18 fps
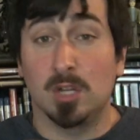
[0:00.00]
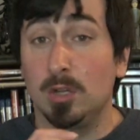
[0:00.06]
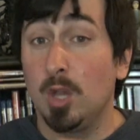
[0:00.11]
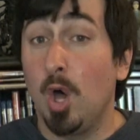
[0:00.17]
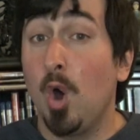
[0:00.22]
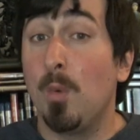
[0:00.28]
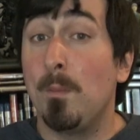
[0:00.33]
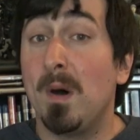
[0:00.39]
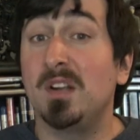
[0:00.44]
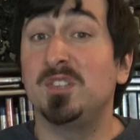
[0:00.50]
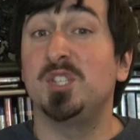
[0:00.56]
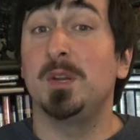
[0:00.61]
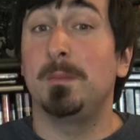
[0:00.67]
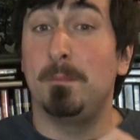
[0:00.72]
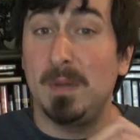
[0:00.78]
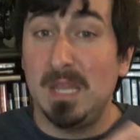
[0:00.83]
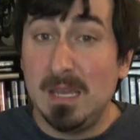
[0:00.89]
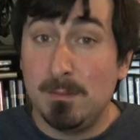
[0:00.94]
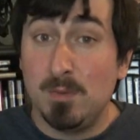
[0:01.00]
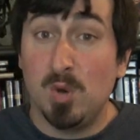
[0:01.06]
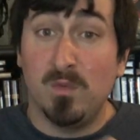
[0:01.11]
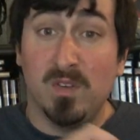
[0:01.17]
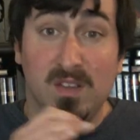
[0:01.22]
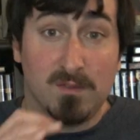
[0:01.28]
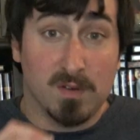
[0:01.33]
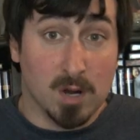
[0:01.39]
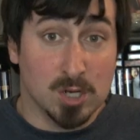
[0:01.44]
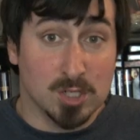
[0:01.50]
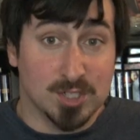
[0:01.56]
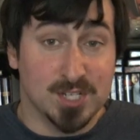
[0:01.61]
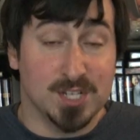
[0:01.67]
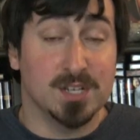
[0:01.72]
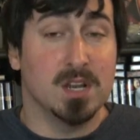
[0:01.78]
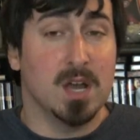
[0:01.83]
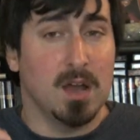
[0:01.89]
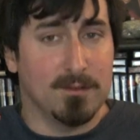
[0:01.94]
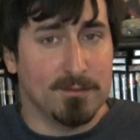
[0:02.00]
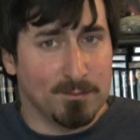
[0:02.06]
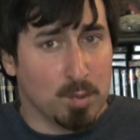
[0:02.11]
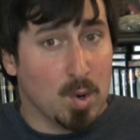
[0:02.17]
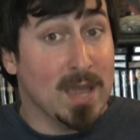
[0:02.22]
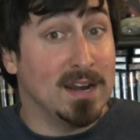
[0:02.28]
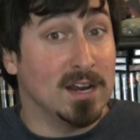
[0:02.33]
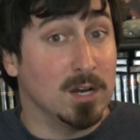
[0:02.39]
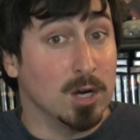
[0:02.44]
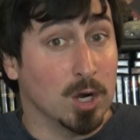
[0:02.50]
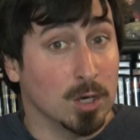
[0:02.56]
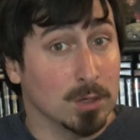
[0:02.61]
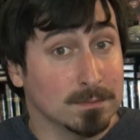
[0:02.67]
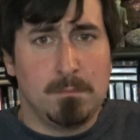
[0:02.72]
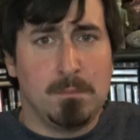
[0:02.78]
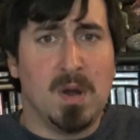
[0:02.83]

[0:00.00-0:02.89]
low-budget B-movie version of Predator.